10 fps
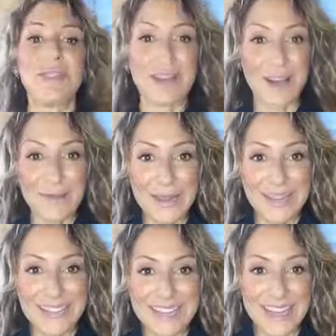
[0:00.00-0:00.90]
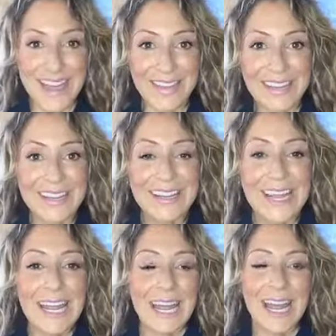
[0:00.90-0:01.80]
come in together,
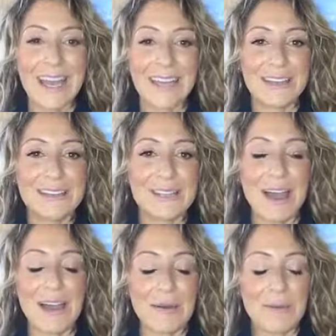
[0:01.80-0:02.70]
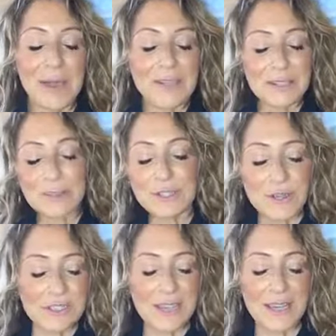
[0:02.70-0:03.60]
and I just want you to
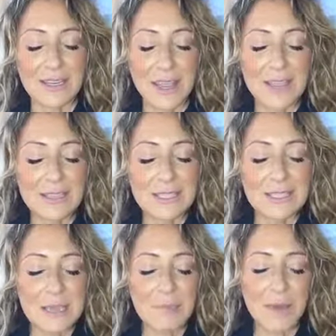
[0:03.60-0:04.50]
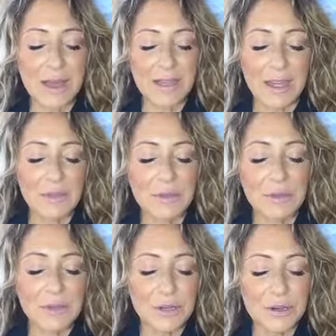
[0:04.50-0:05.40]
take a nice deep breath in through your
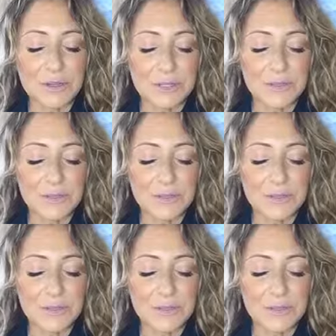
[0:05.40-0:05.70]
nose.